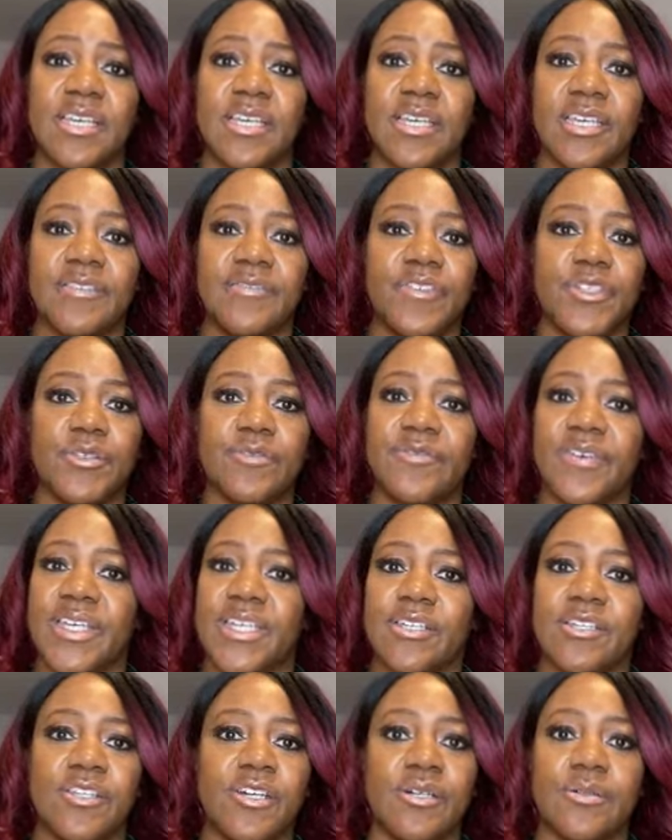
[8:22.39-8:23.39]
If you
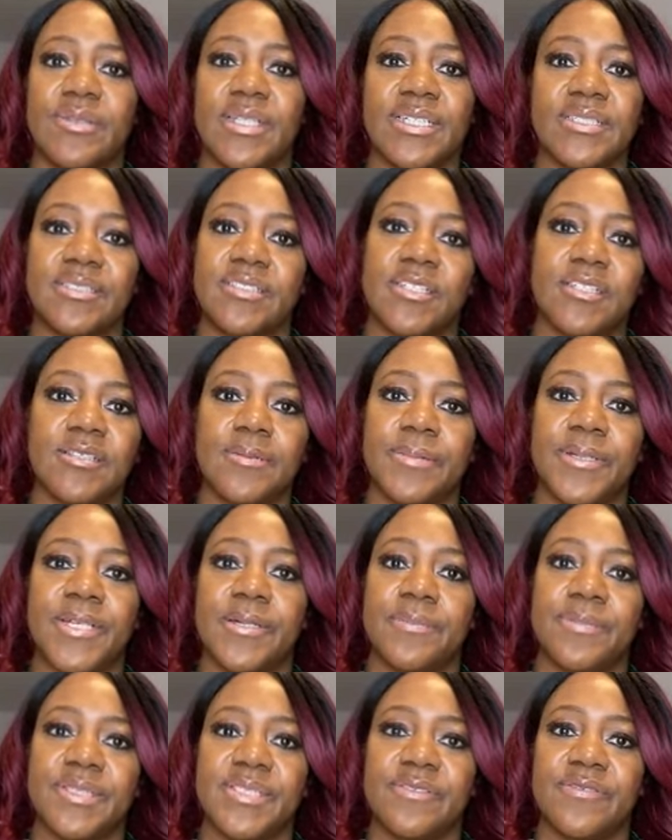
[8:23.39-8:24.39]
think, no, that's not the
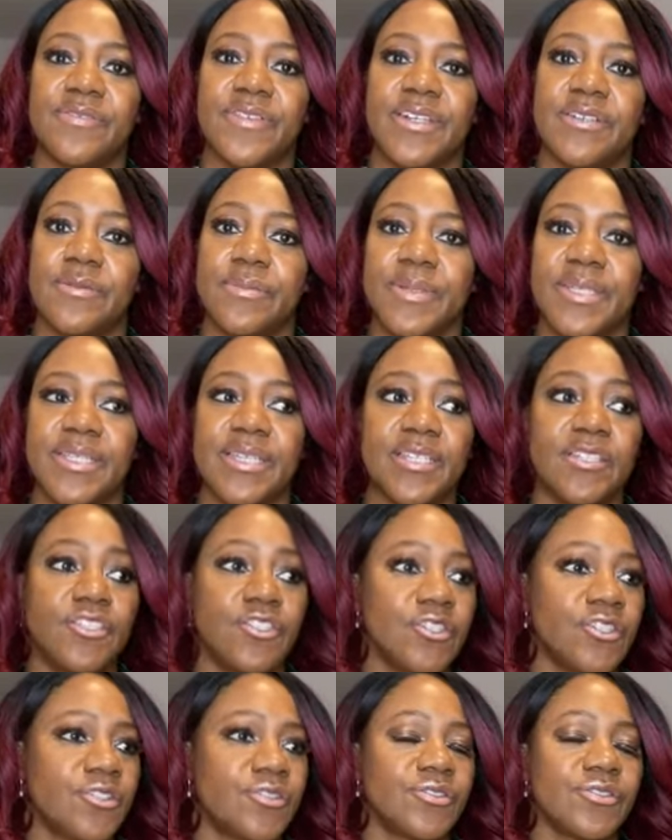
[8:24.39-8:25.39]
purpose of therapy, then you
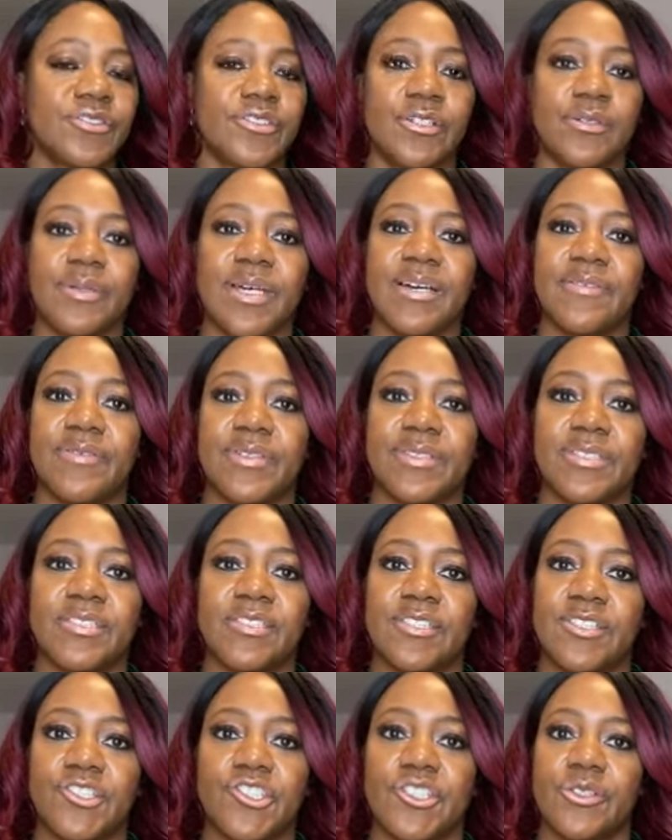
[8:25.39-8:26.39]
can also have a
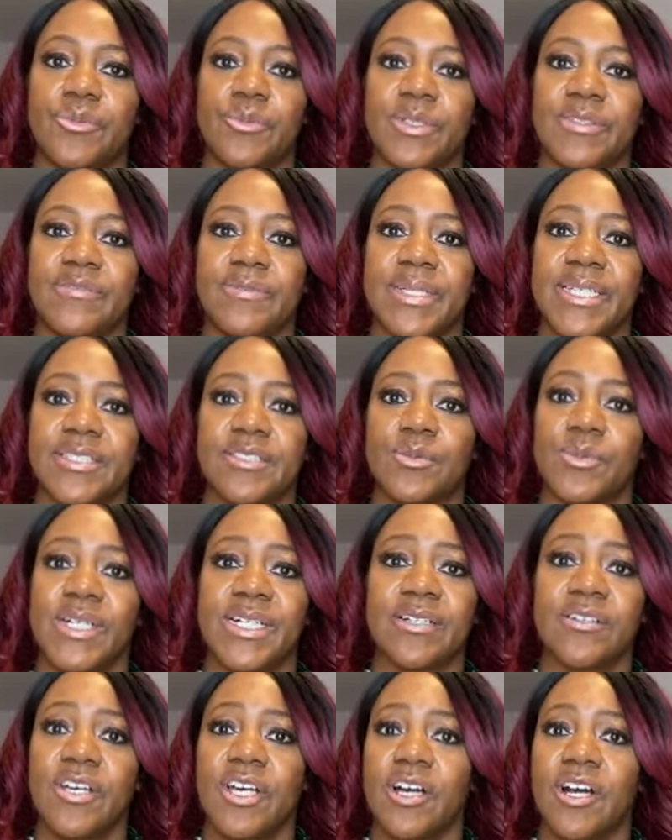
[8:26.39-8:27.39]
discussion with me as
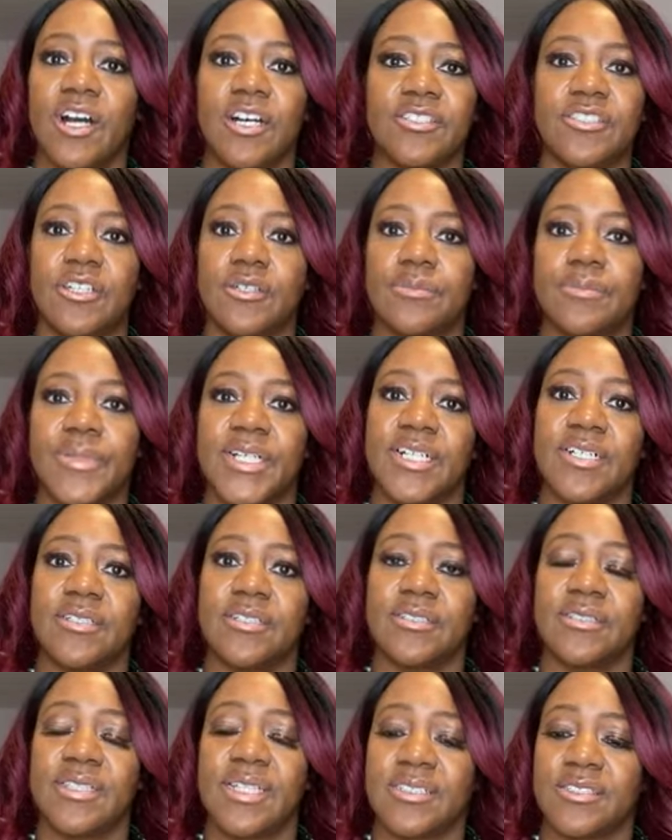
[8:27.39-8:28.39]
well. I don't
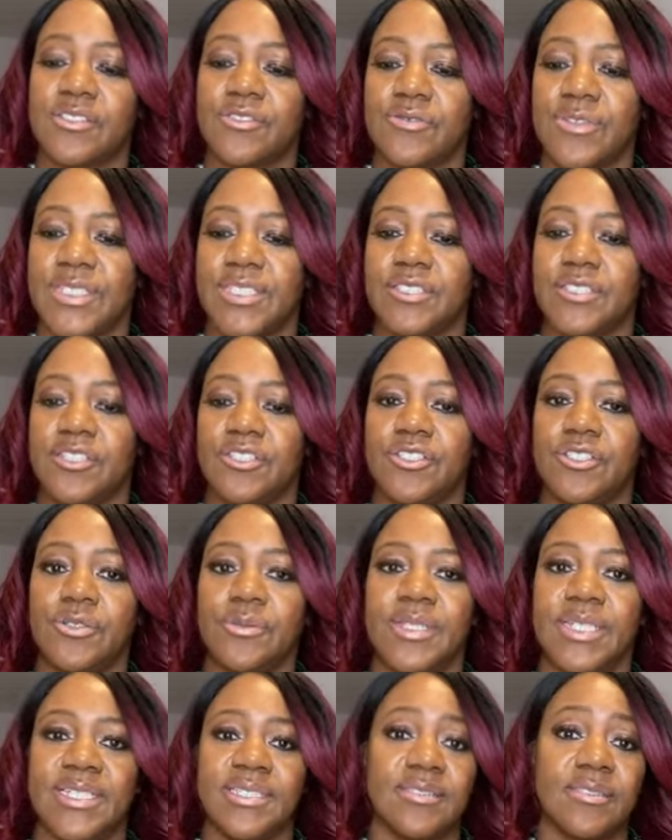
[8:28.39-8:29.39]
mind. That's the reason I do
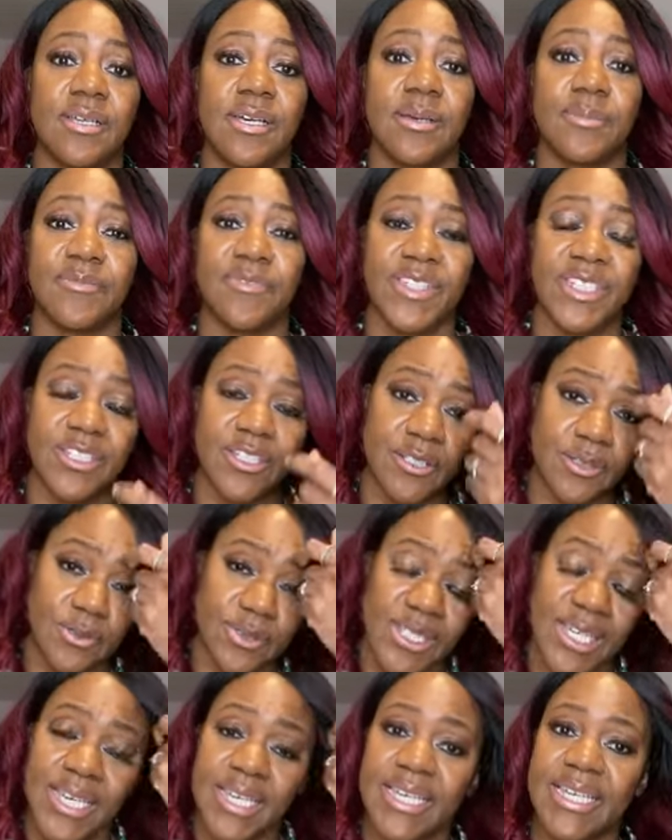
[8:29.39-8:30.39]
these um, videos.
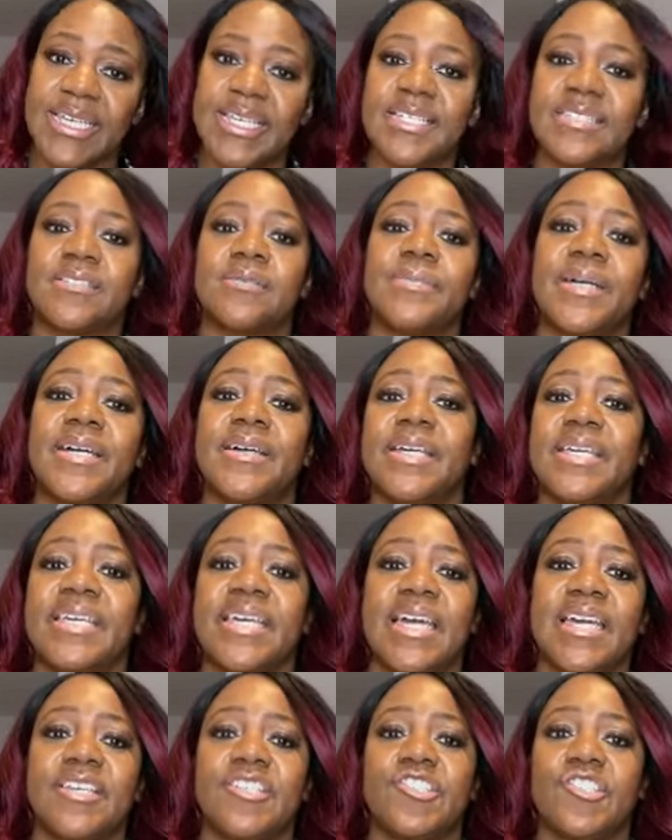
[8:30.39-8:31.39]
It is about
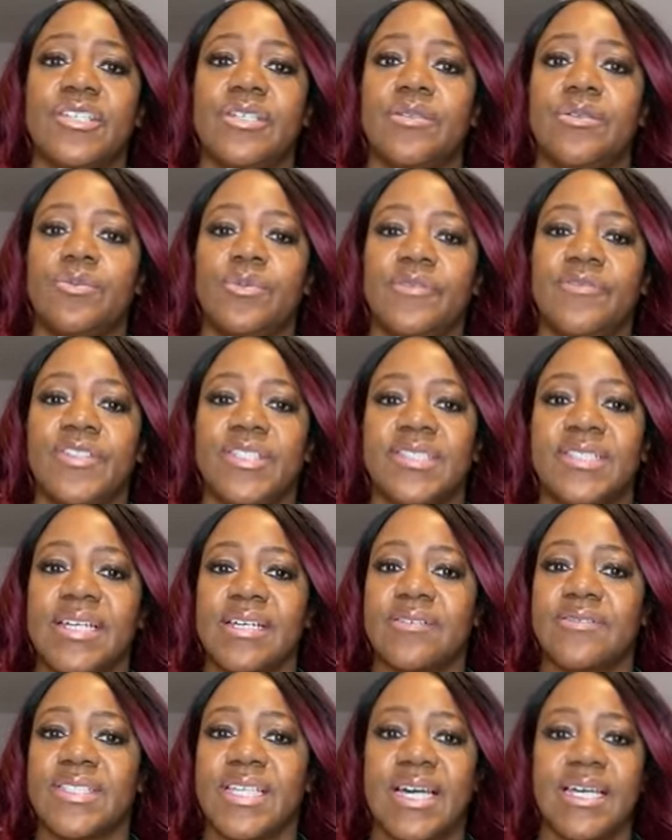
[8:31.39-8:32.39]
engaging with
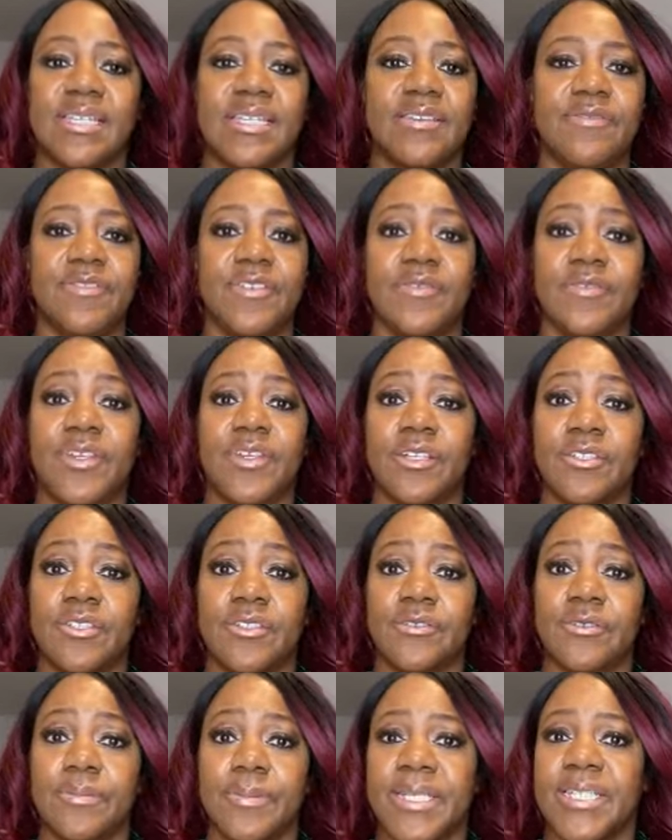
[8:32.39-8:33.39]
yourselves. And if you've got
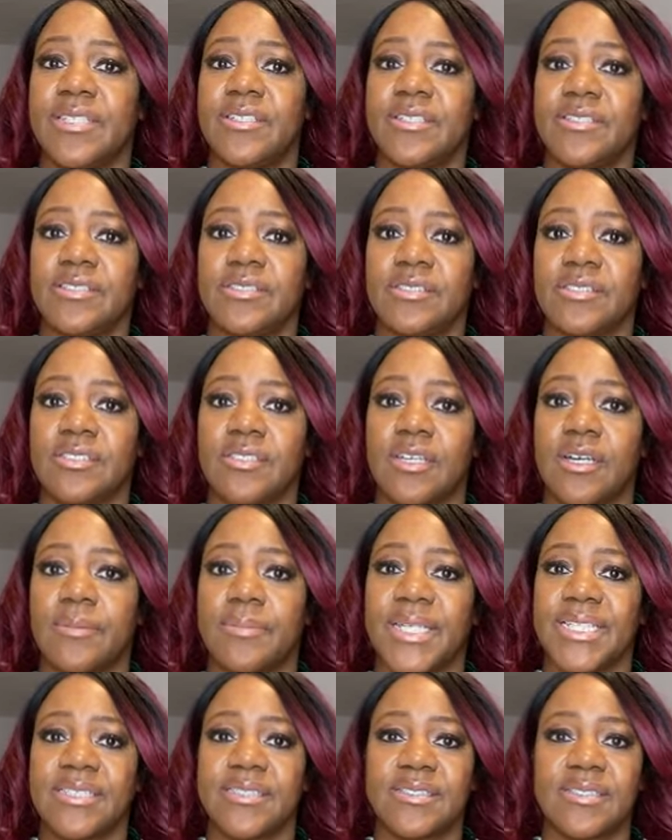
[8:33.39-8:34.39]
your opinions and
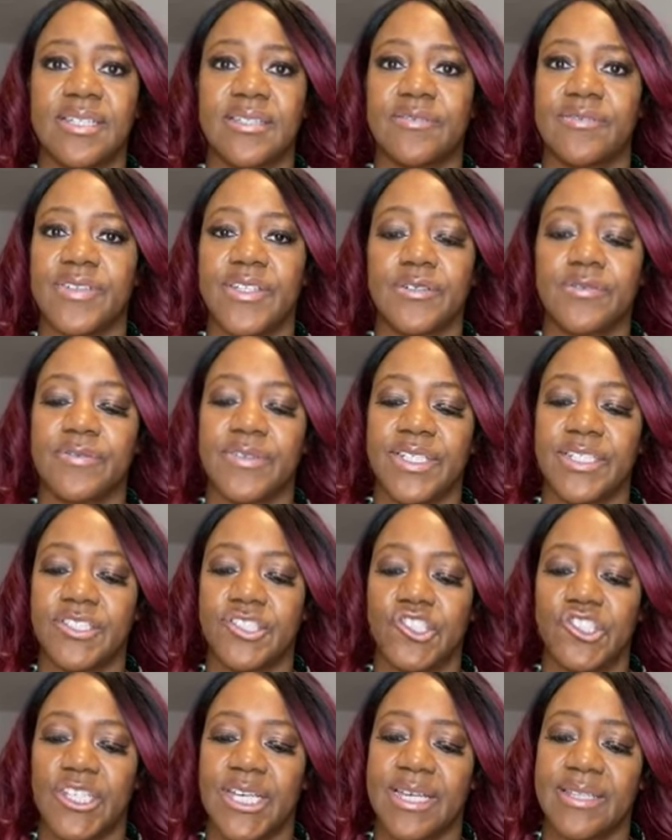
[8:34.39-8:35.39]
comments, then feel free to
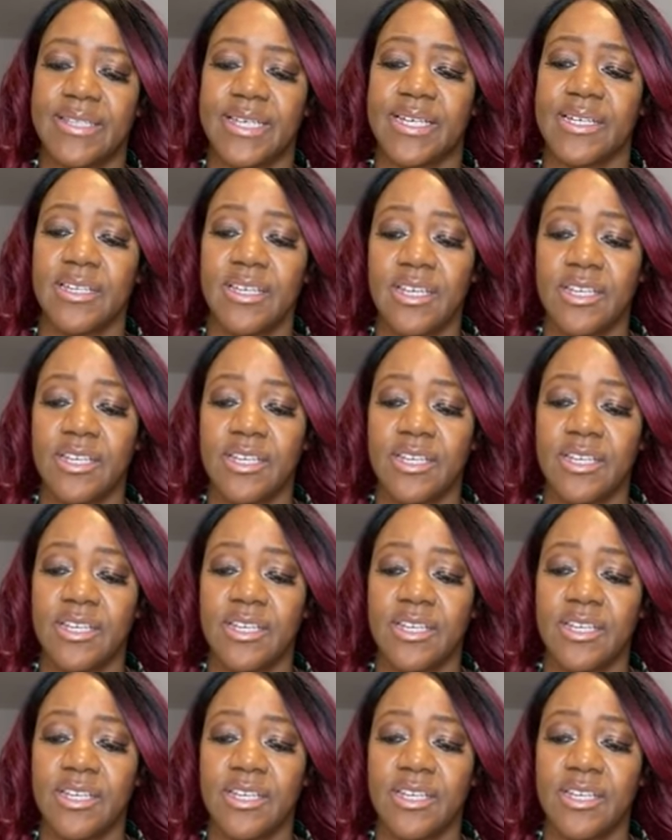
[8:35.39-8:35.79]
share that.